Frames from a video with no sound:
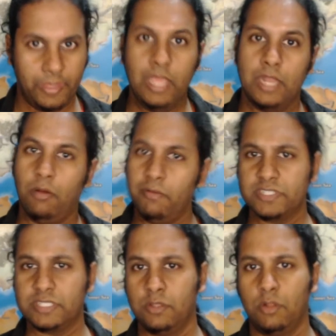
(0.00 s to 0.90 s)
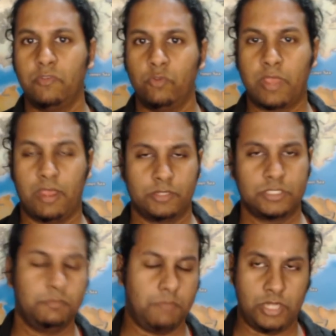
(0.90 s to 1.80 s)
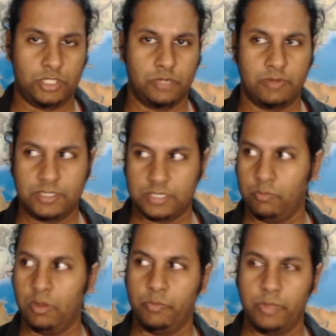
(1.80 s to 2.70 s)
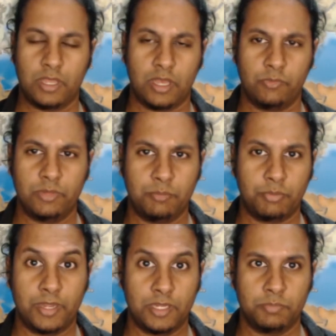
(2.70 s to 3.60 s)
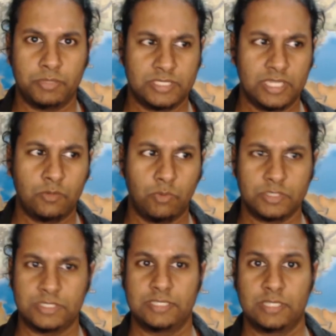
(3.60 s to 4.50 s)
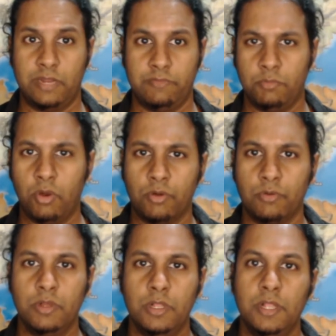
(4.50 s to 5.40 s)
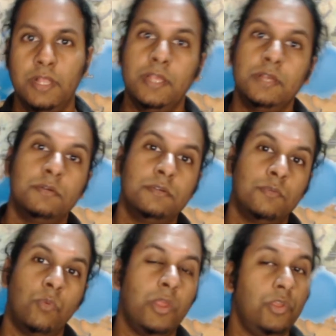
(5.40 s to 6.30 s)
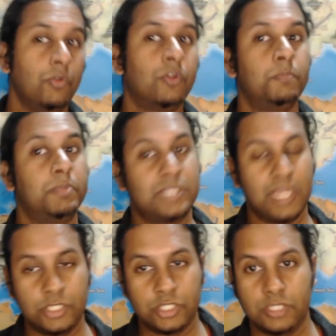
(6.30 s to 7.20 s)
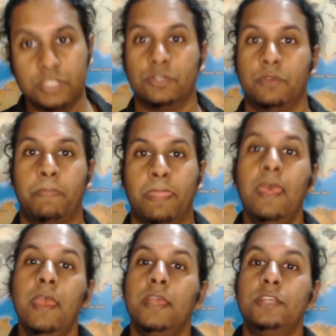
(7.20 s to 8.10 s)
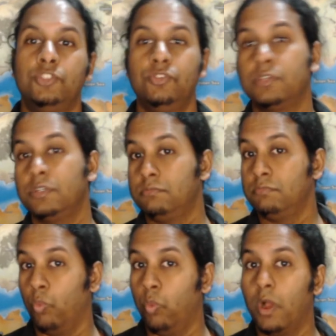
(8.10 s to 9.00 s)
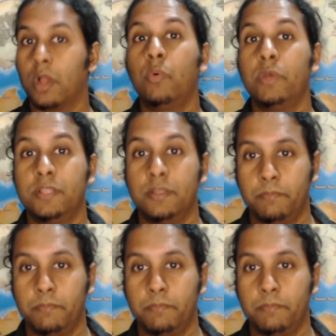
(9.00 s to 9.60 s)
Now obviously the lawful character might turn around and say, well, we can't really break into police headquarters, that's kind of immoral. What you could potentially do is you could work with them.